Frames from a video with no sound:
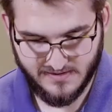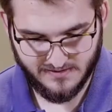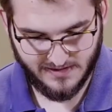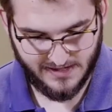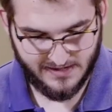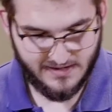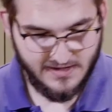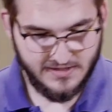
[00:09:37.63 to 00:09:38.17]

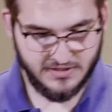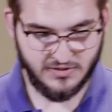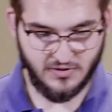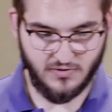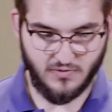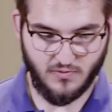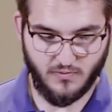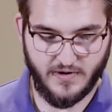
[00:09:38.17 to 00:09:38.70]
Okay,
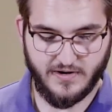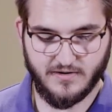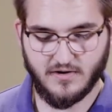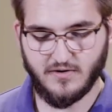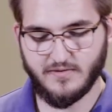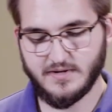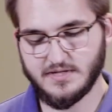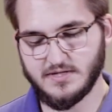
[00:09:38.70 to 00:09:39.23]
so we are
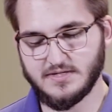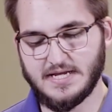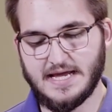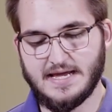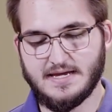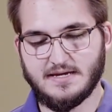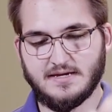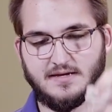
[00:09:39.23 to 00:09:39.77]
going to
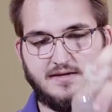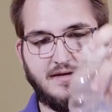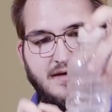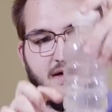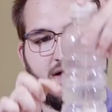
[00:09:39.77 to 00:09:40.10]
take